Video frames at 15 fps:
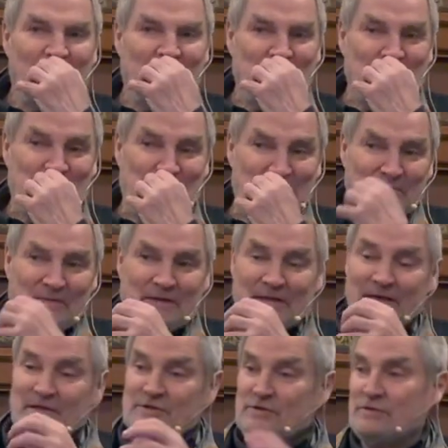And a demon
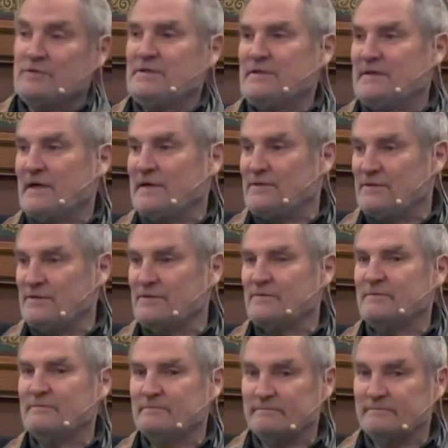day is usually day two.